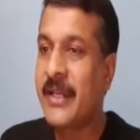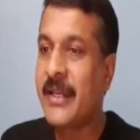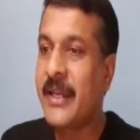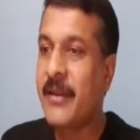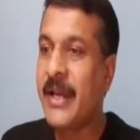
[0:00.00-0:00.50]

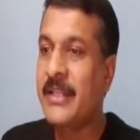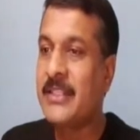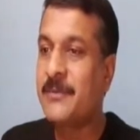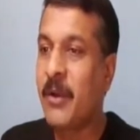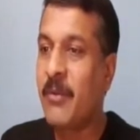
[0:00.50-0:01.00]
k
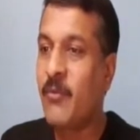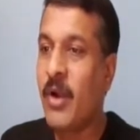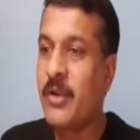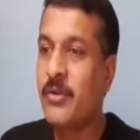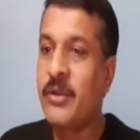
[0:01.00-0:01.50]
varies from
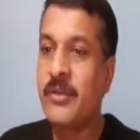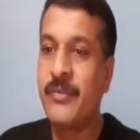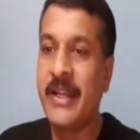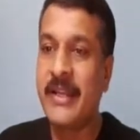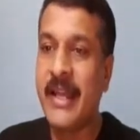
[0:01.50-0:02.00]
1 to
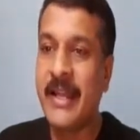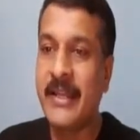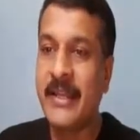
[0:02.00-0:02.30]
infinity and